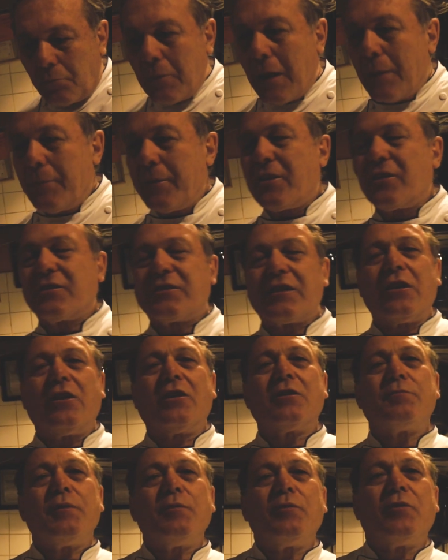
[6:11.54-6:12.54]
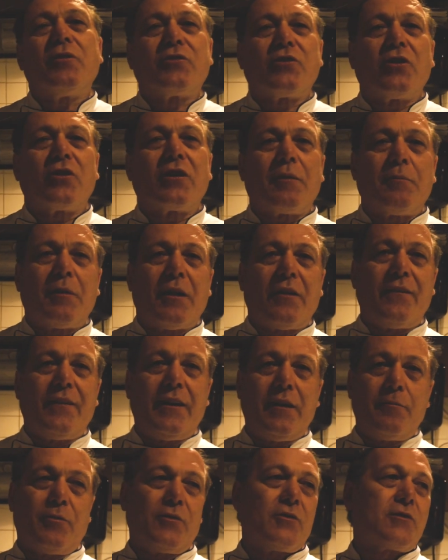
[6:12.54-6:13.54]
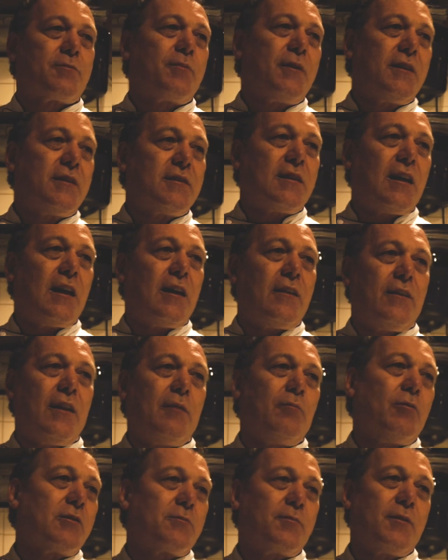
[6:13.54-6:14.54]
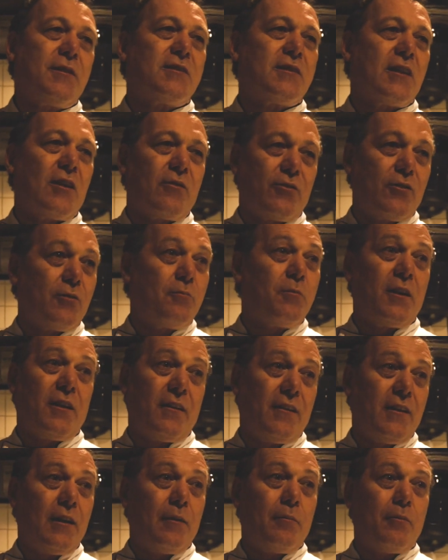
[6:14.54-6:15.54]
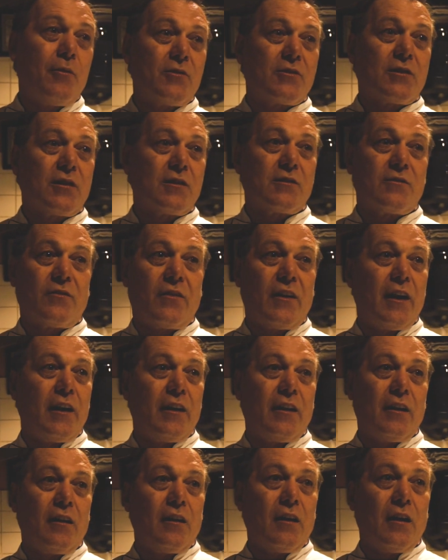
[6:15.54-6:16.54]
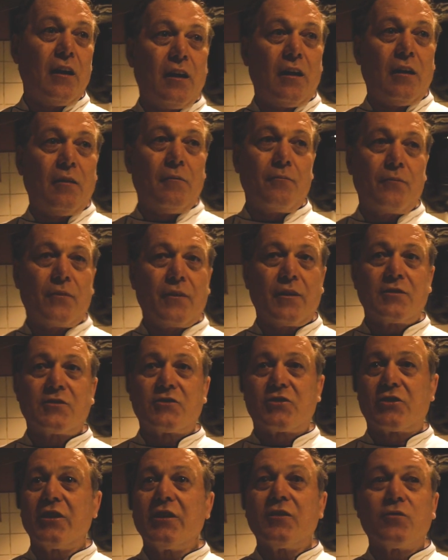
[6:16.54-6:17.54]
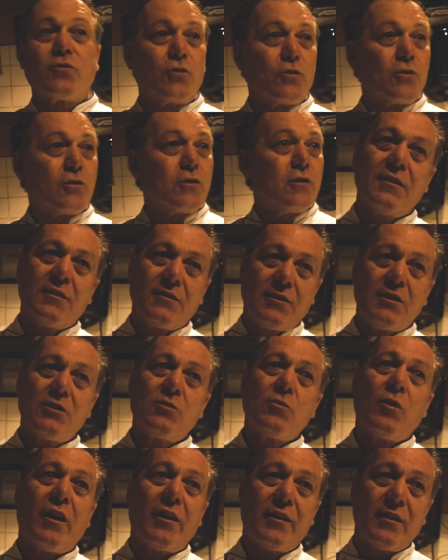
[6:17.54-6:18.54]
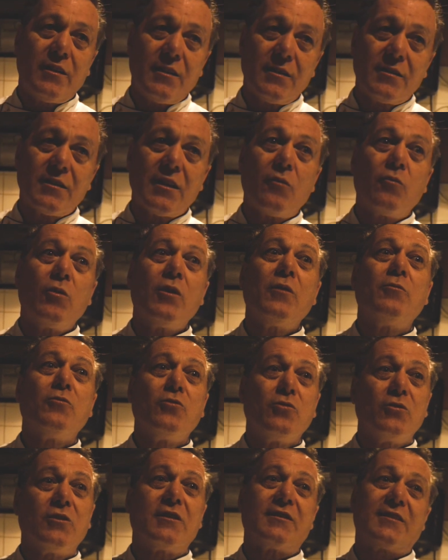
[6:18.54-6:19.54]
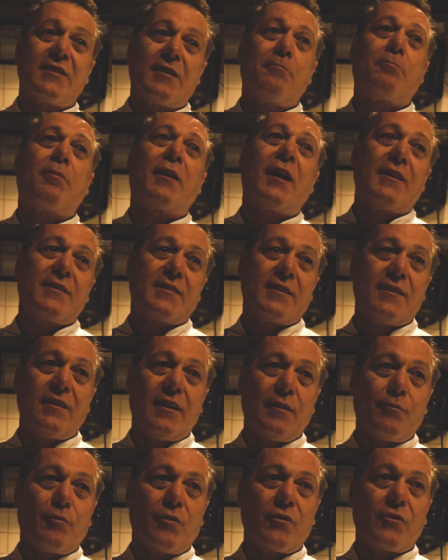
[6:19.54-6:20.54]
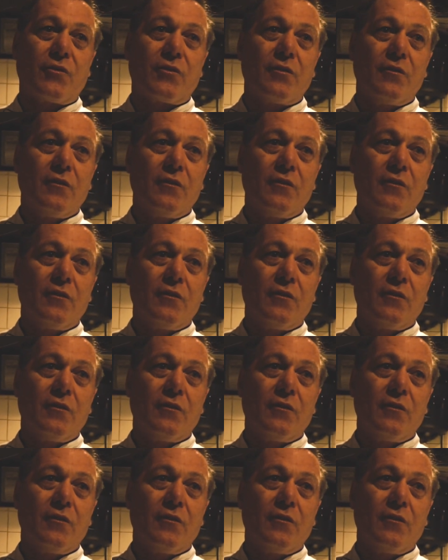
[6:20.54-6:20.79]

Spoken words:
But because a lot of people talk about Naples pizza, and Naples pizza, if you've been in Naples, is very street food. This is what it is, and we do the same price in Naples.